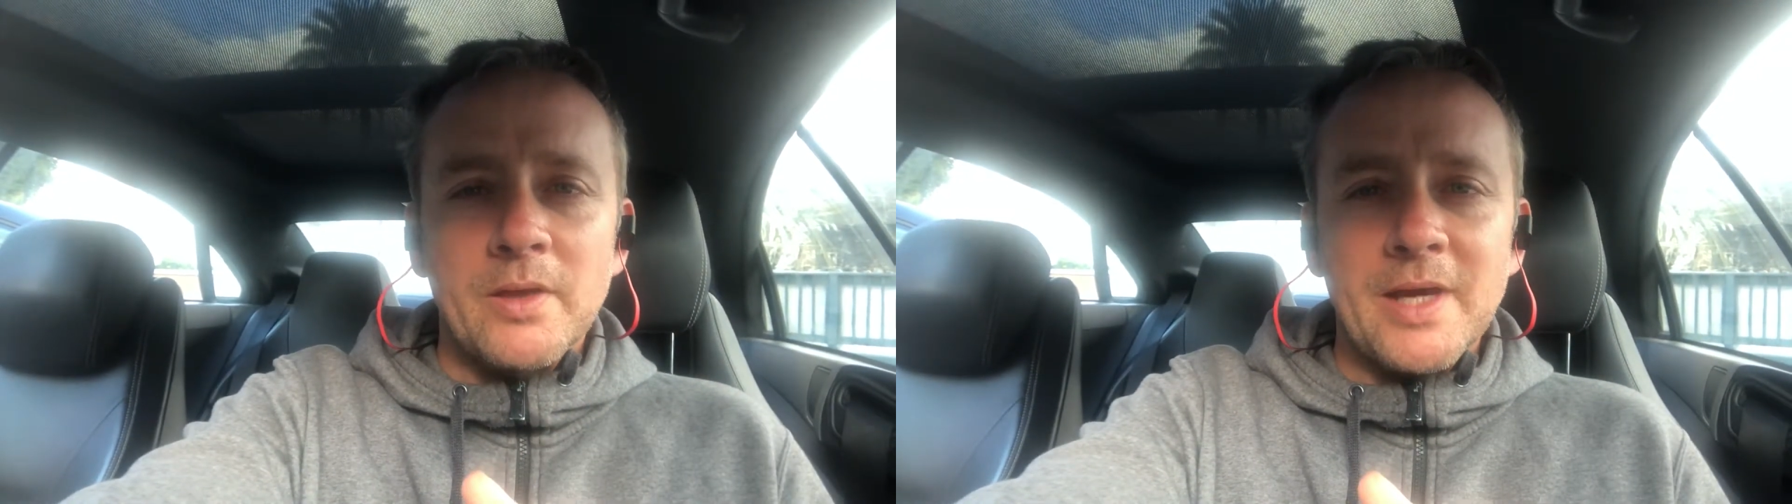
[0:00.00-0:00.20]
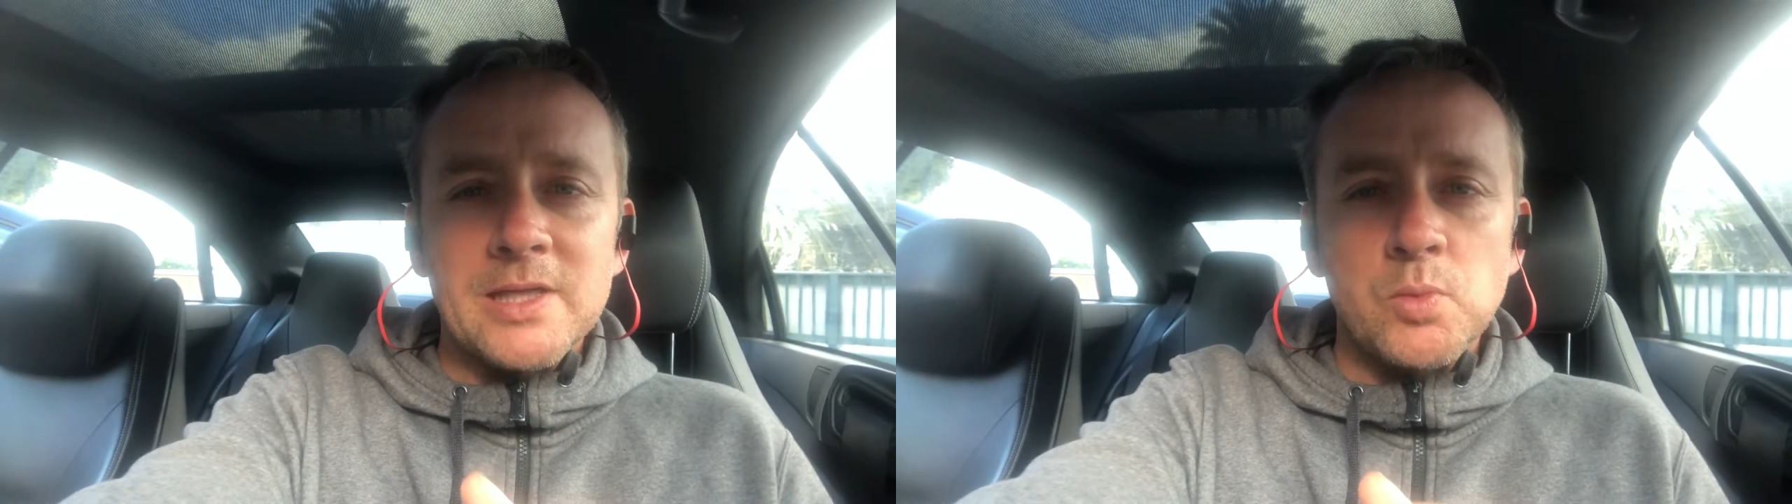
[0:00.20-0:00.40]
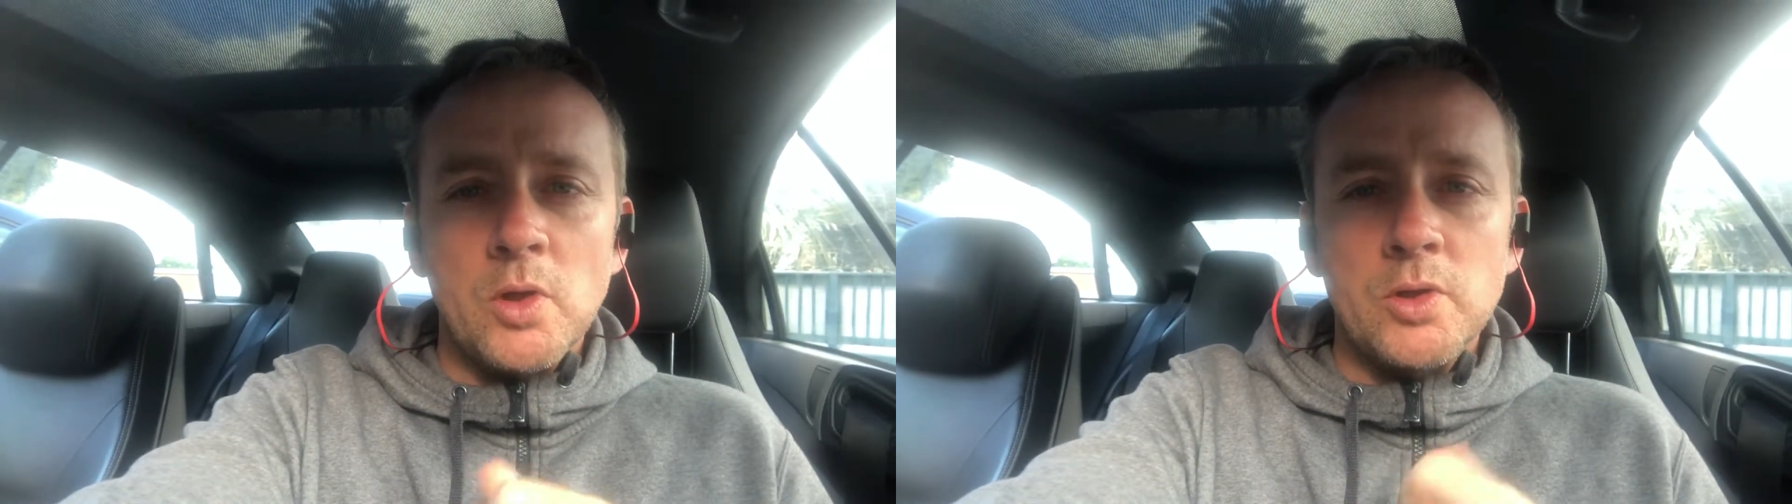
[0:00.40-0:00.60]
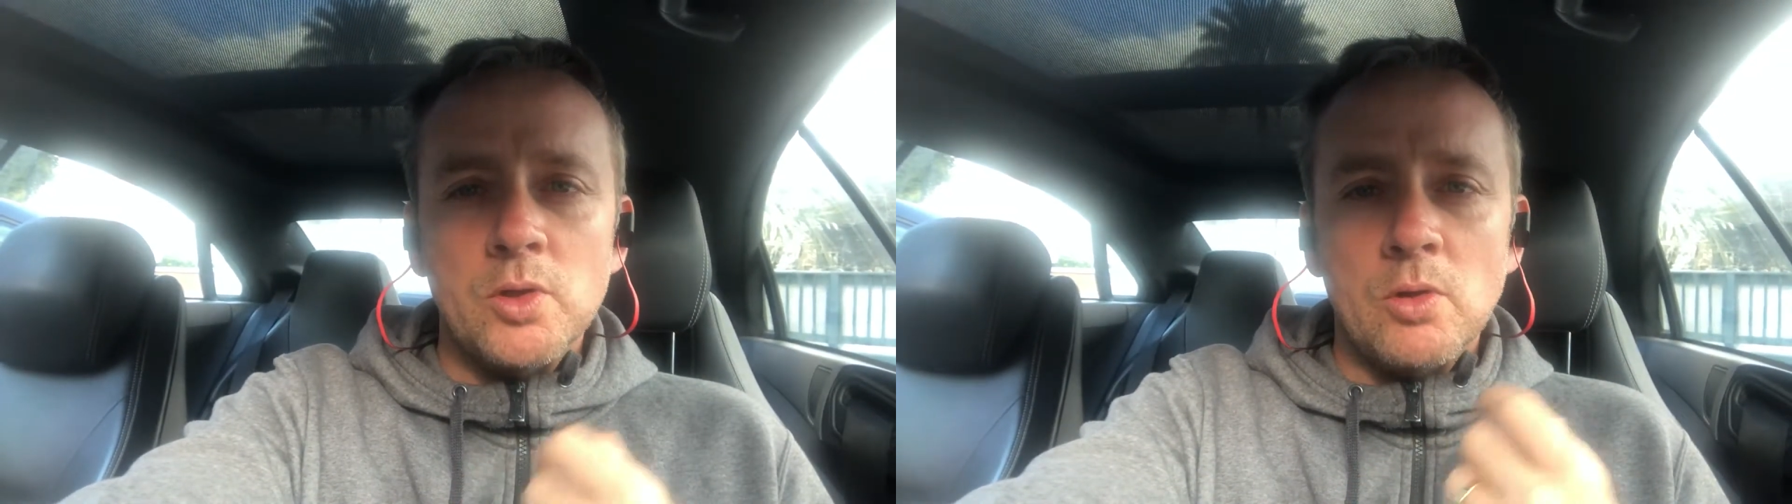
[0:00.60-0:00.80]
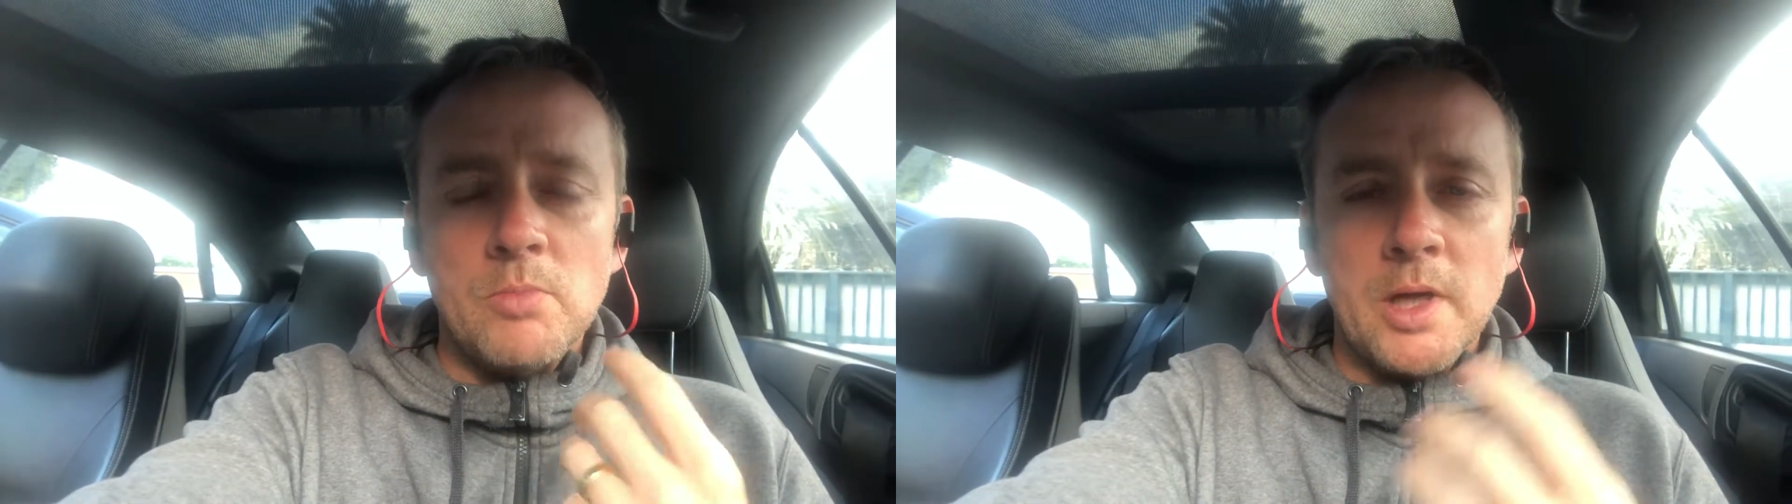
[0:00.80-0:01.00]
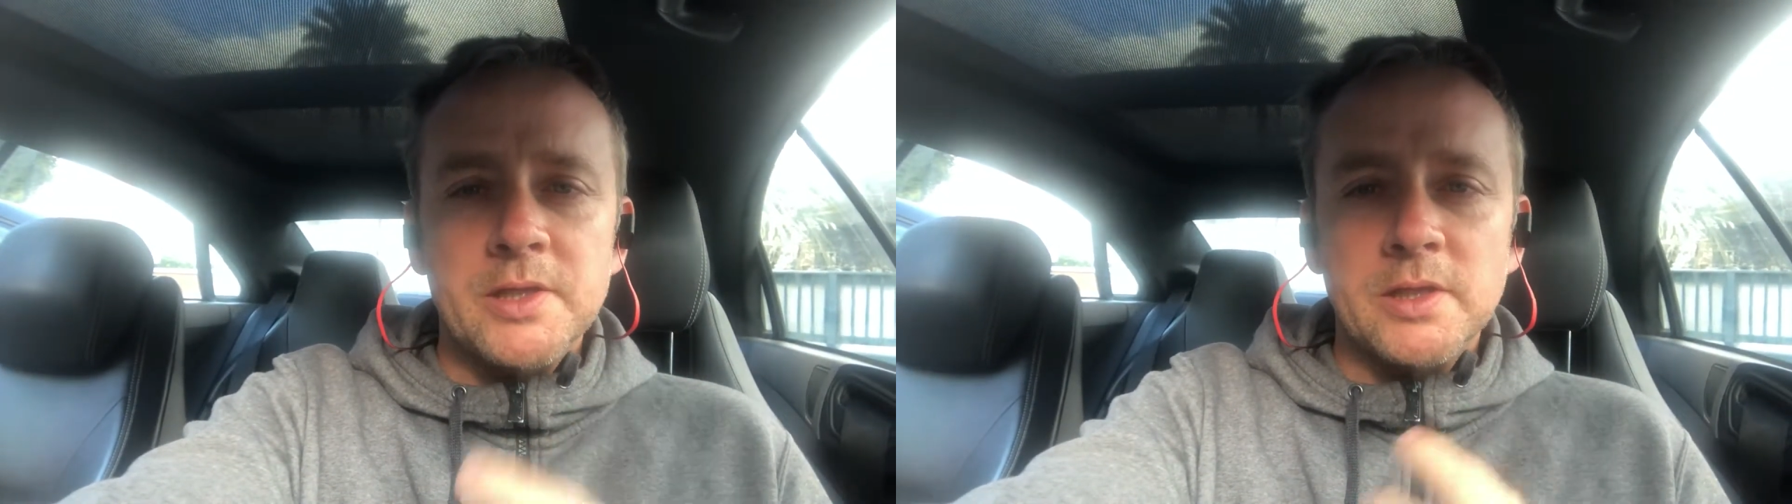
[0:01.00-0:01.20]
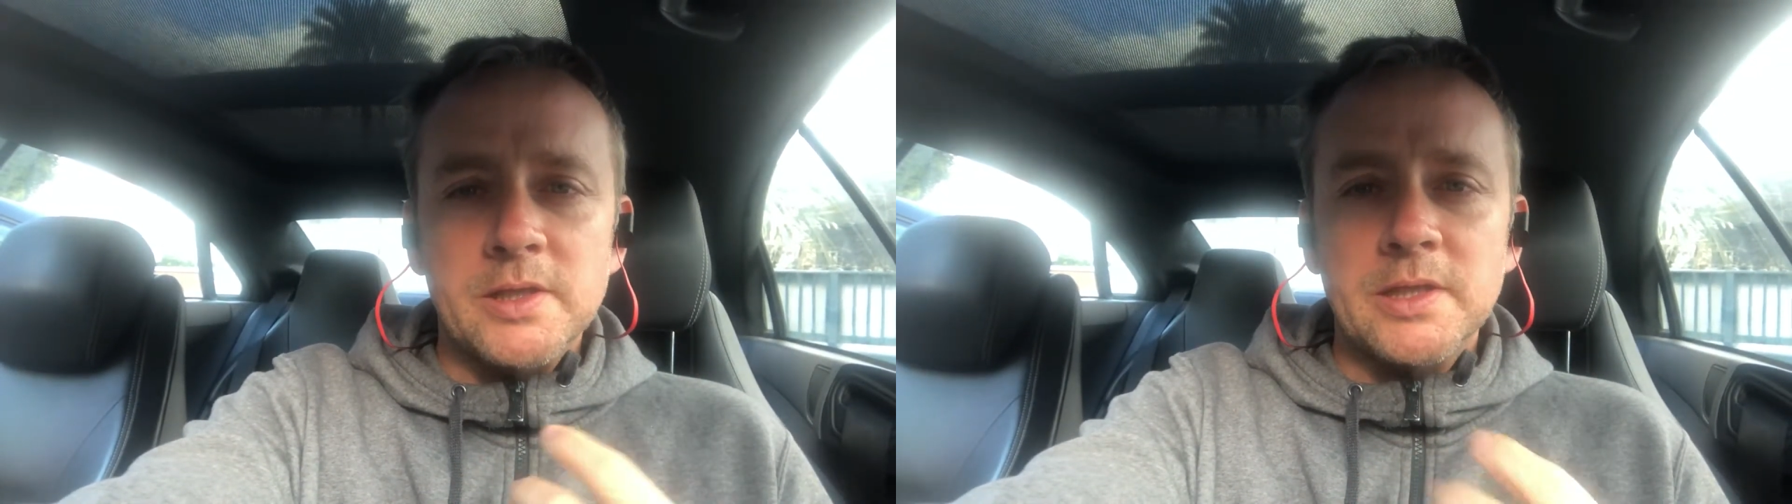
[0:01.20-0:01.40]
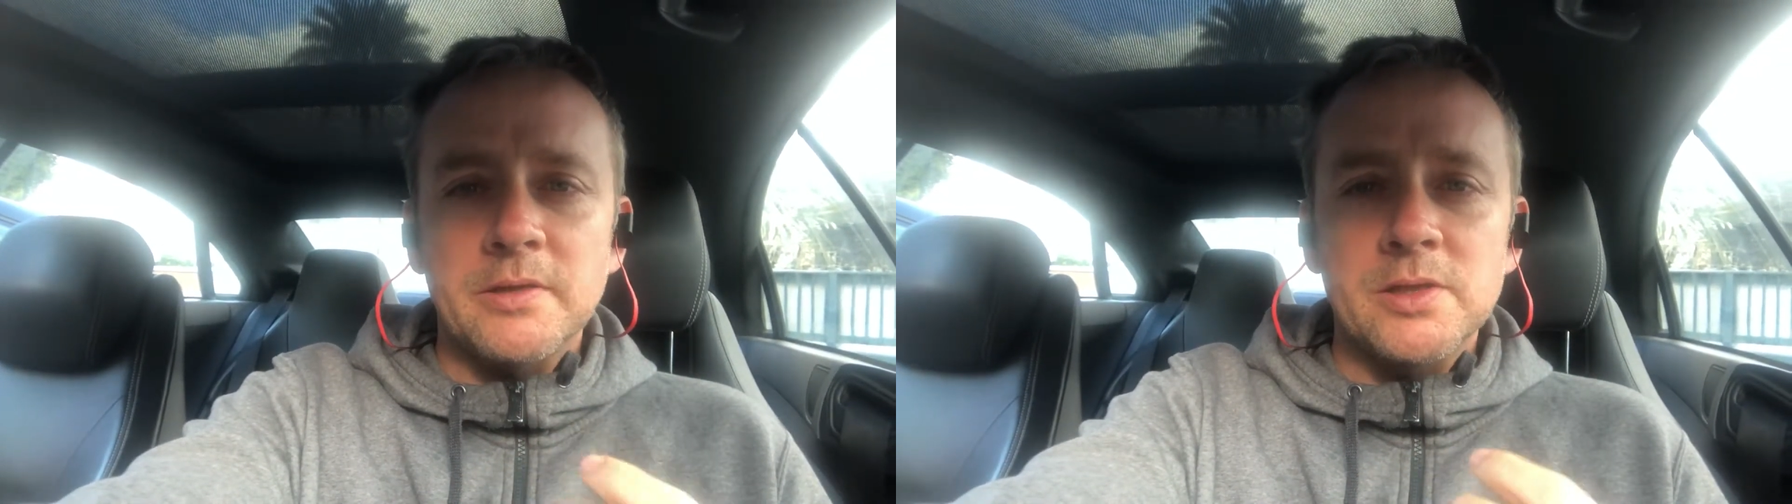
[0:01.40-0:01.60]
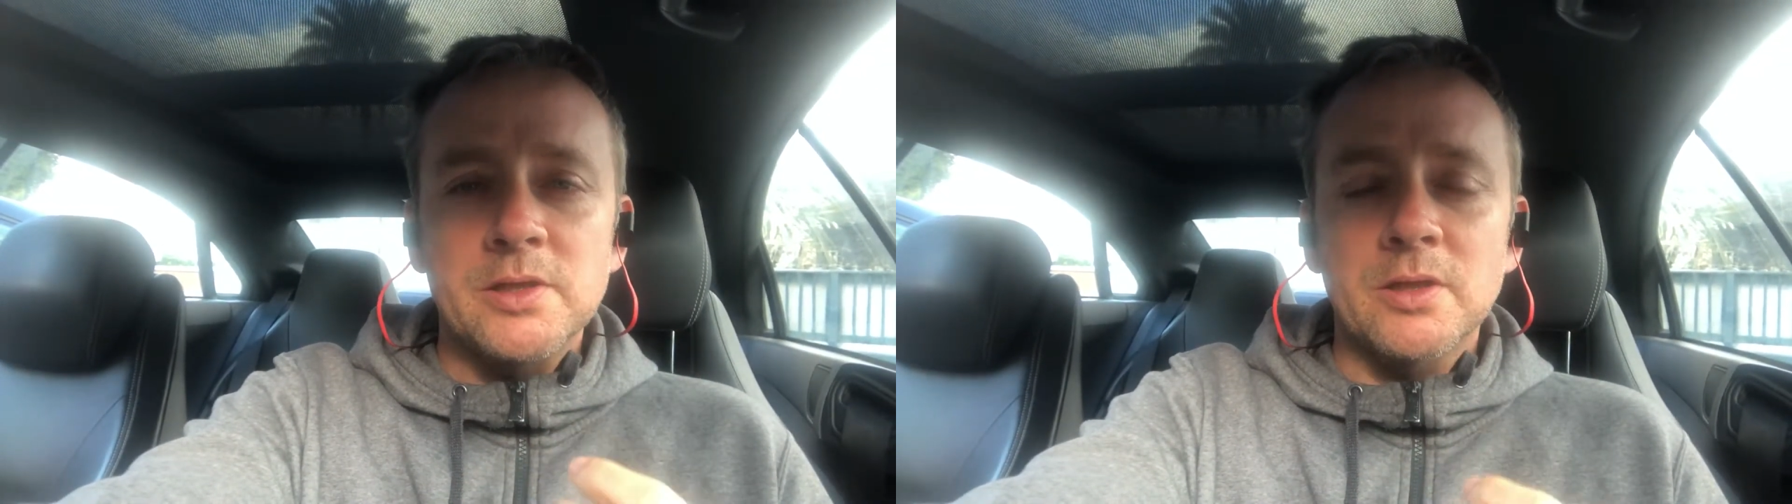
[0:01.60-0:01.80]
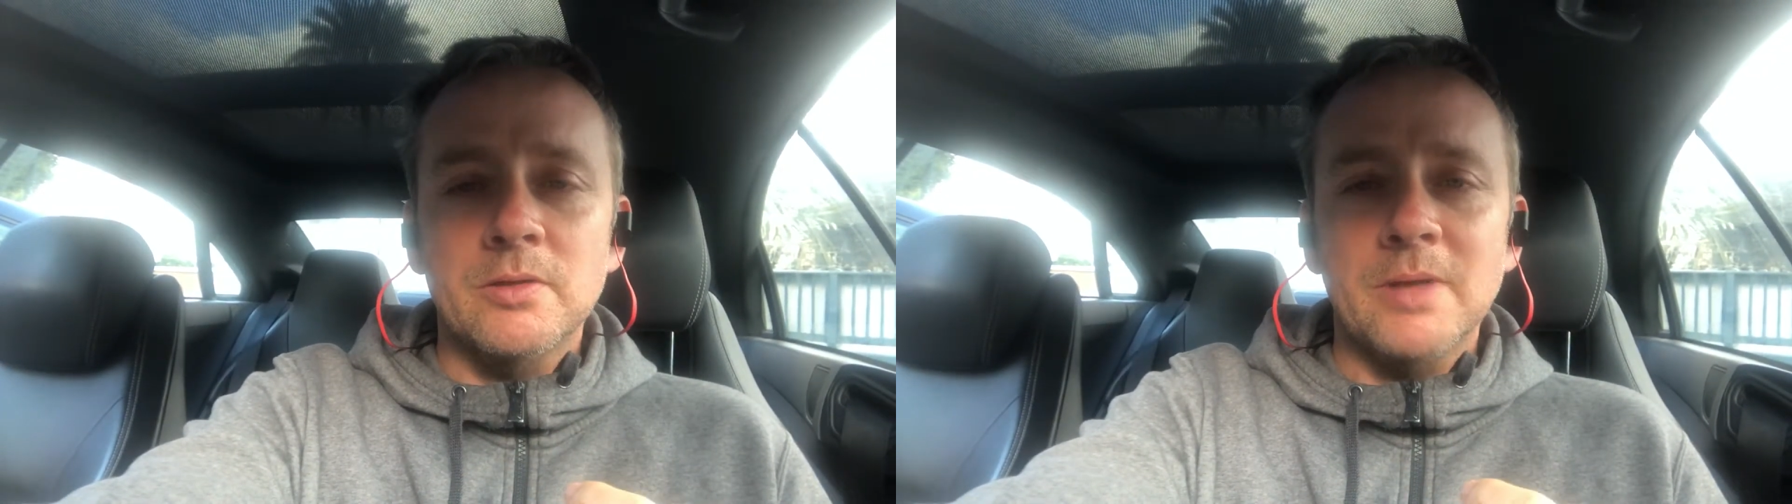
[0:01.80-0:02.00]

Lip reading: that's what your mind is going to tell you to do.